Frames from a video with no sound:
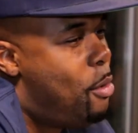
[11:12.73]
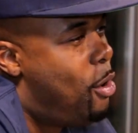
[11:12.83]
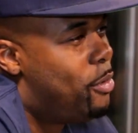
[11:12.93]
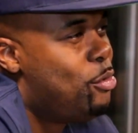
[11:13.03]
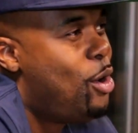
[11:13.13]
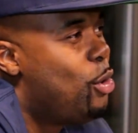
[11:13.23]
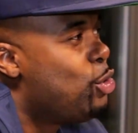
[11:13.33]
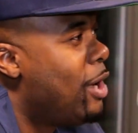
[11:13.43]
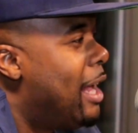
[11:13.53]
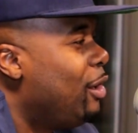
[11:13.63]
on, you know what
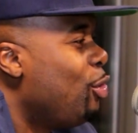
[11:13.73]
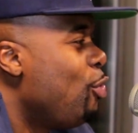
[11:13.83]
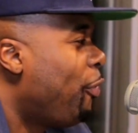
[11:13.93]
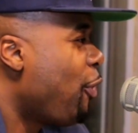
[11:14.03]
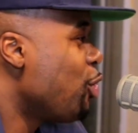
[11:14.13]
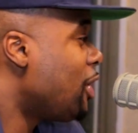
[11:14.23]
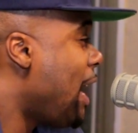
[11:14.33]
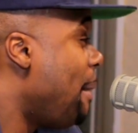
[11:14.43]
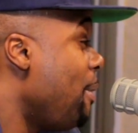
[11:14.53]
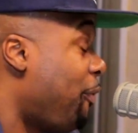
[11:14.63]
you got to do. First
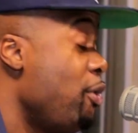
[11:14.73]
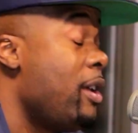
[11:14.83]
time, if you